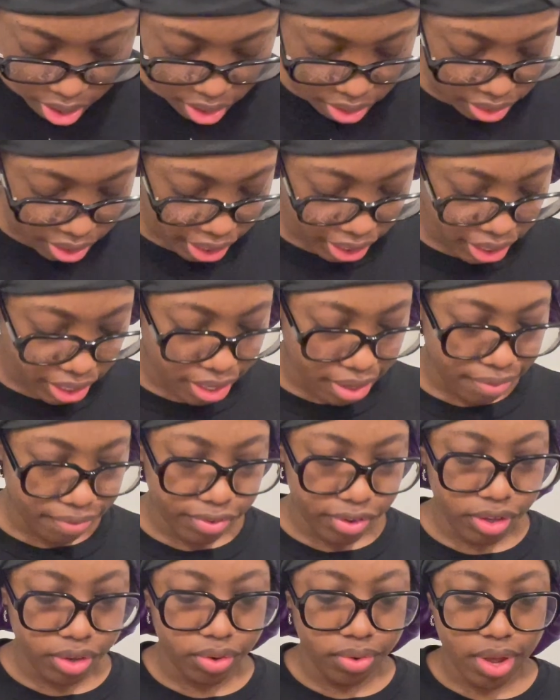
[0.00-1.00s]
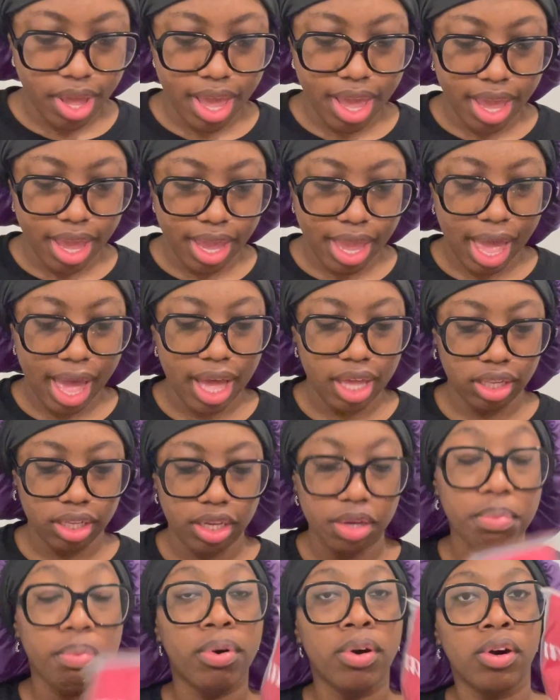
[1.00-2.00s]
They give you a
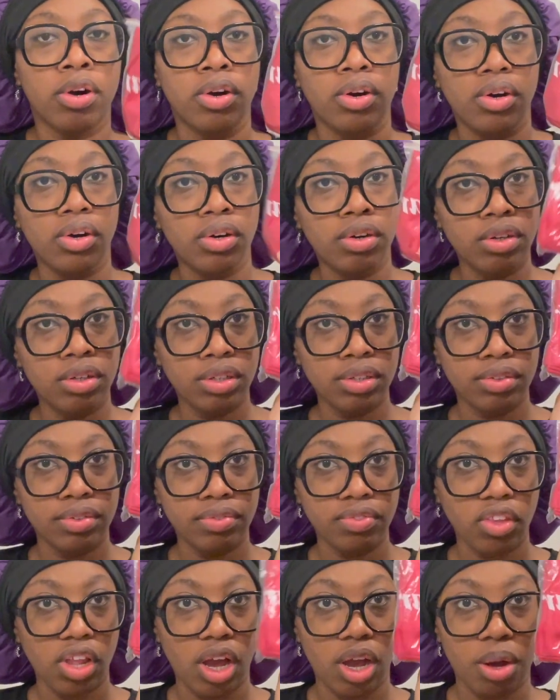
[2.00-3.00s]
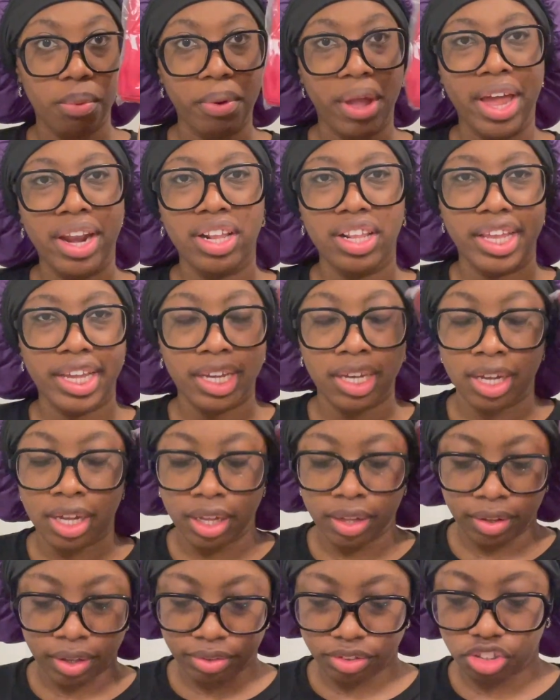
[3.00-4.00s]
Alipearl, kind of like
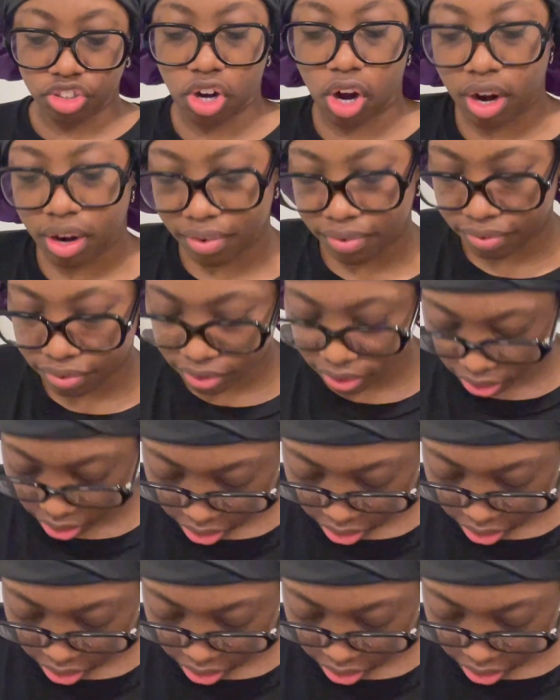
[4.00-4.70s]
a scarf.